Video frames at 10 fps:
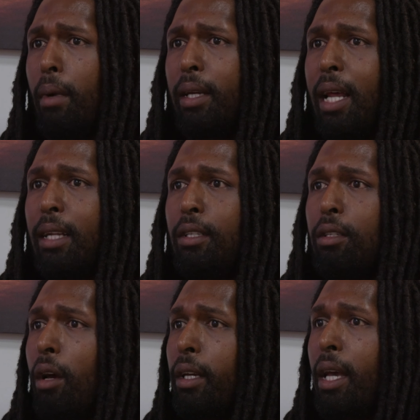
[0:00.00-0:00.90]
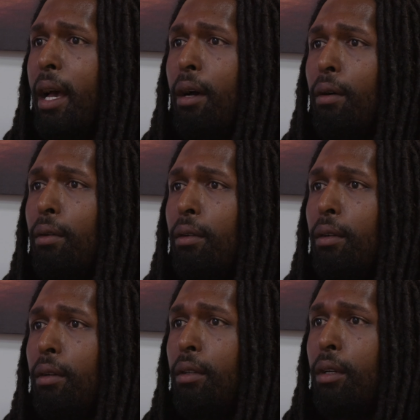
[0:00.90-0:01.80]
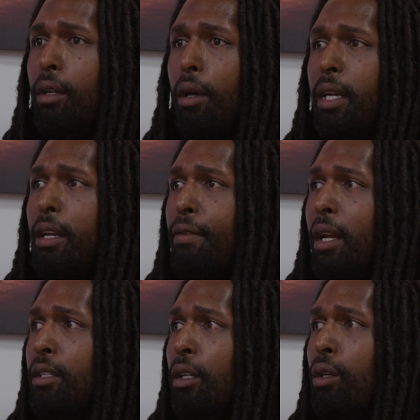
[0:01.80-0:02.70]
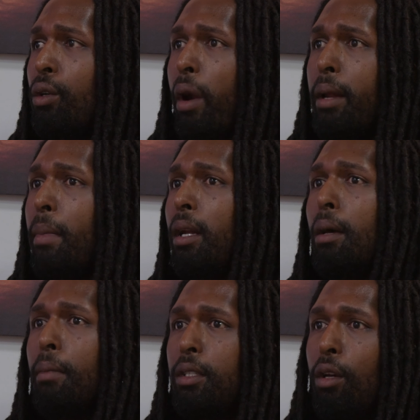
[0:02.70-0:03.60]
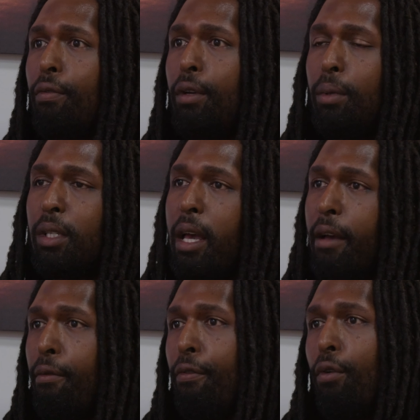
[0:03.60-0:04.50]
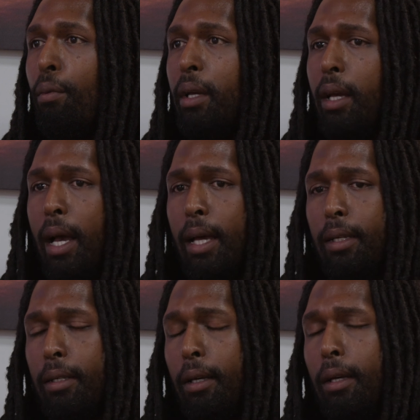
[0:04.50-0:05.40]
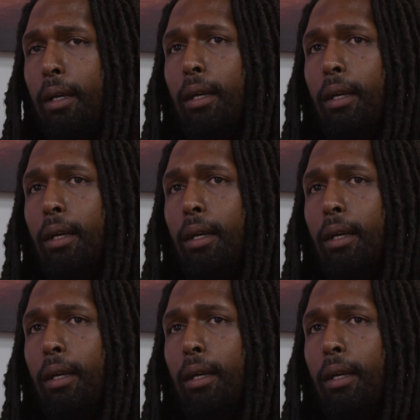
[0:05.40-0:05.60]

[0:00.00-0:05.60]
My dad stuck it out. Even as a grown man like myself, he was there for me. And